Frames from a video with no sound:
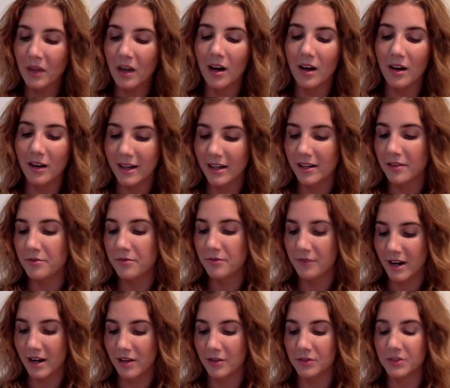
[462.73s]
I have
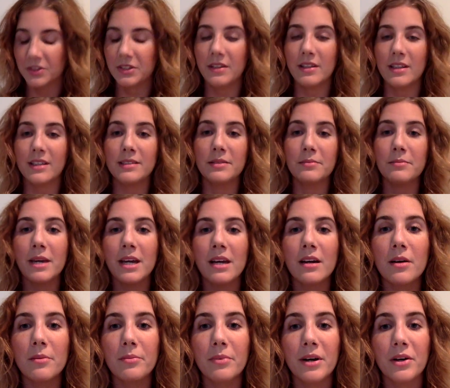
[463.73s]
found. So there's a
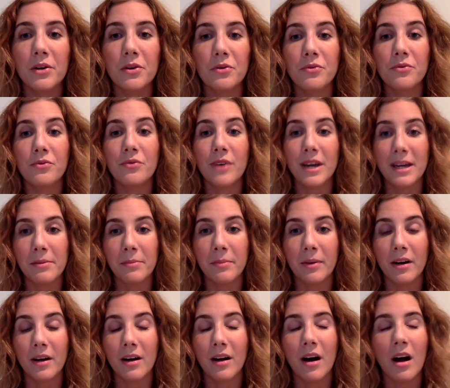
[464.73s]
makeup brand called
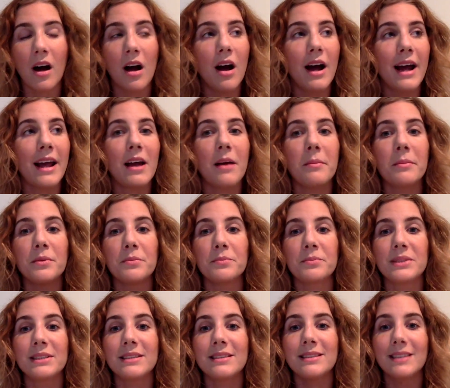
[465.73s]
VAPOUR I am
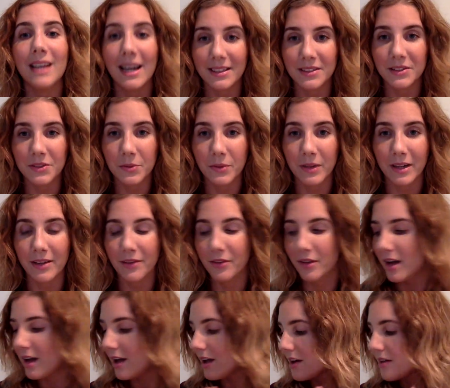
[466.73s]
obsessed with.
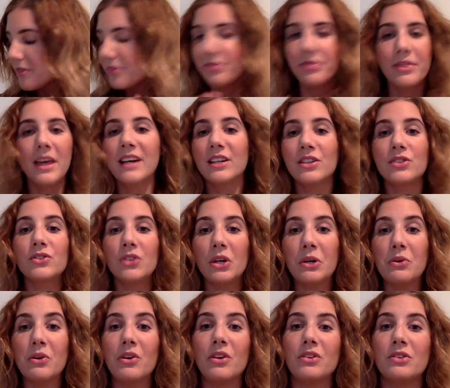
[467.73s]
They are so
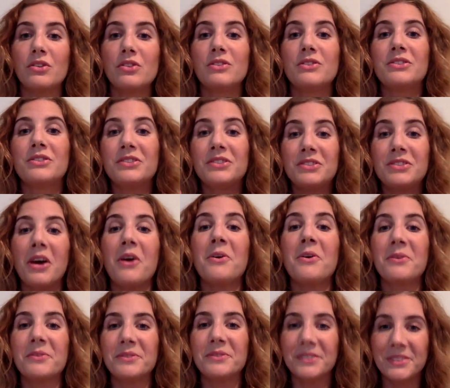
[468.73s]
good.
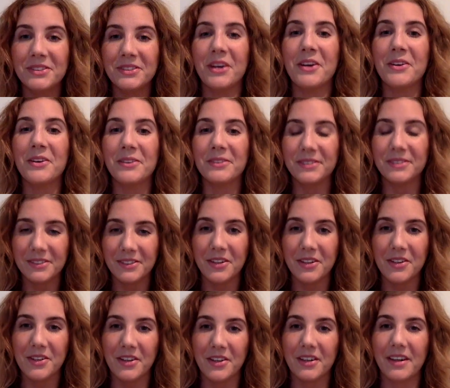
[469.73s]
So, so,
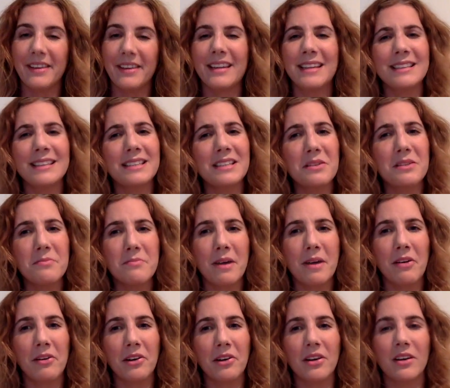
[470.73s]
so good. I think it's an
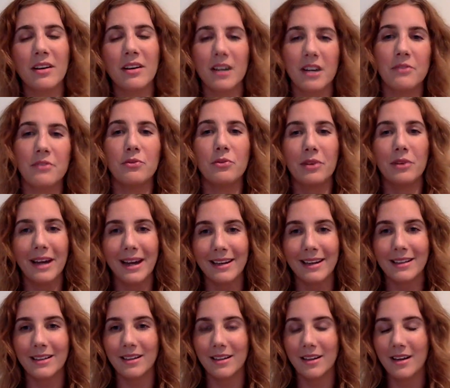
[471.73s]
American kind of
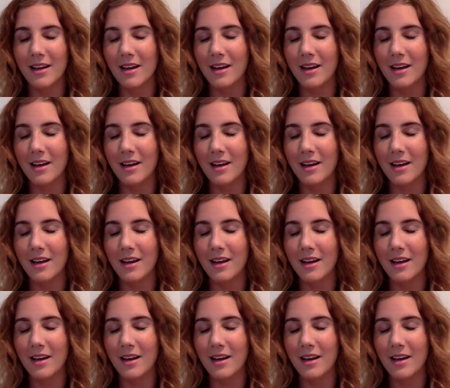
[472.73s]
organic